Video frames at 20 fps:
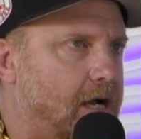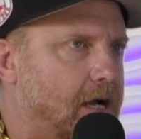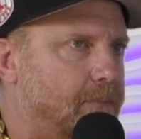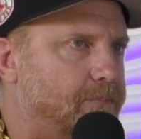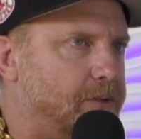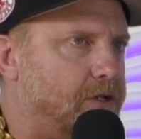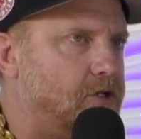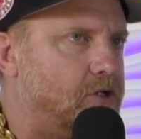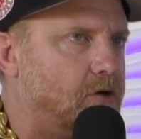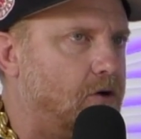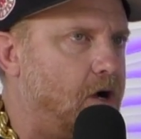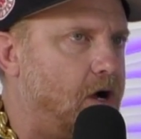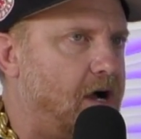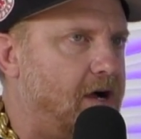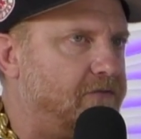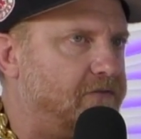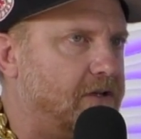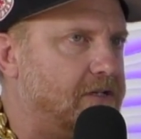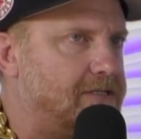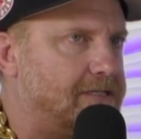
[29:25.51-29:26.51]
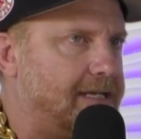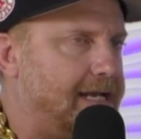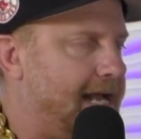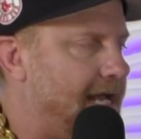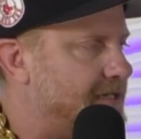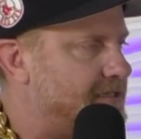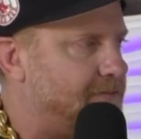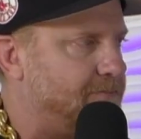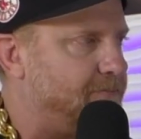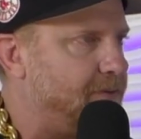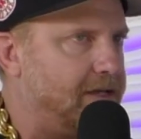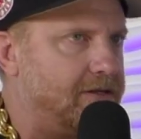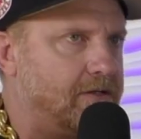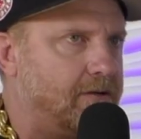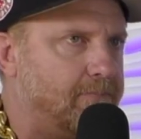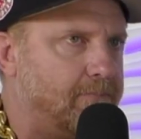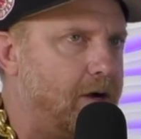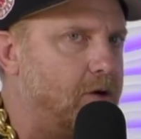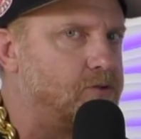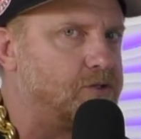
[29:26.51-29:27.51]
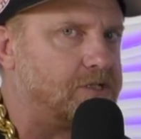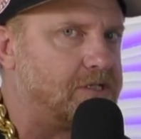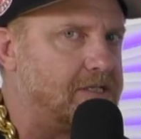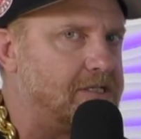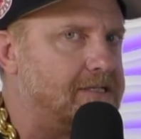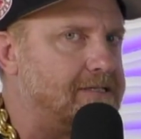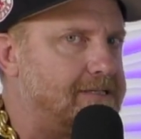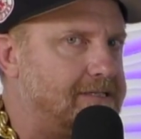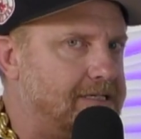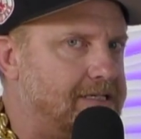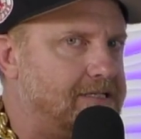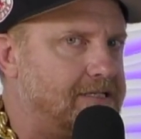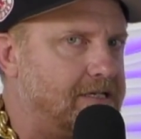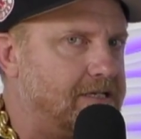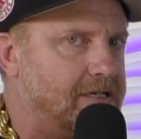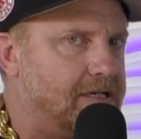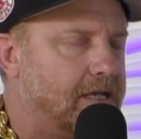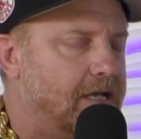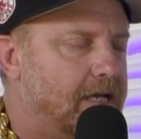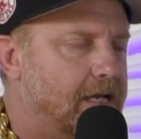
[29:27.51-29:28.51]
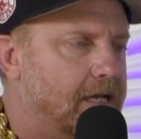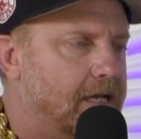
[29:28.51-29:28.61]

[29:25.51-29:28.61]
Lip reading: up in your offense that hasn't been there most of the season,